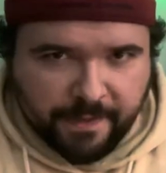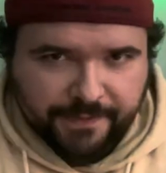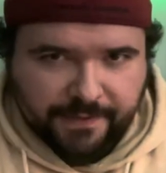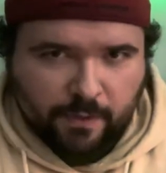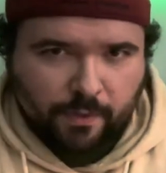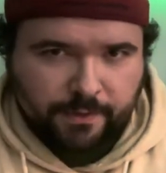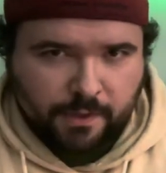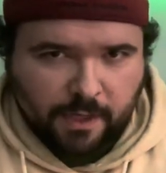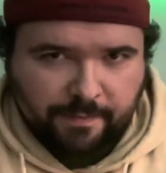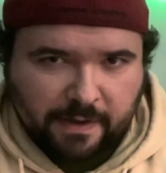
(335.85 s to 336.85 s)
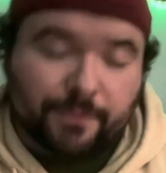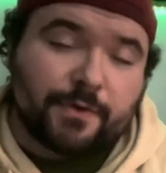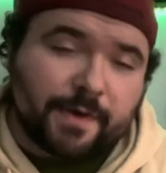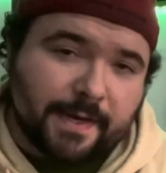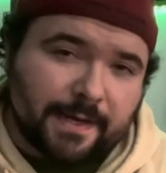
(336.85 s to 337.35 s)
that I want to talk about with you
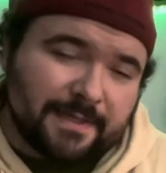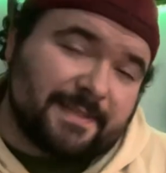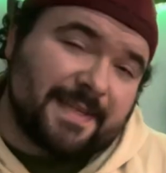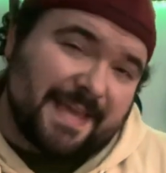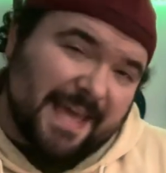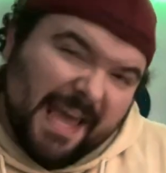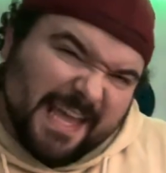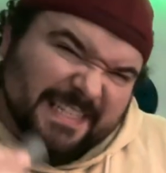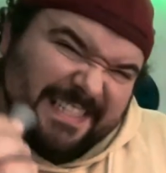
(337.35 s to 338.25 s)
guys is this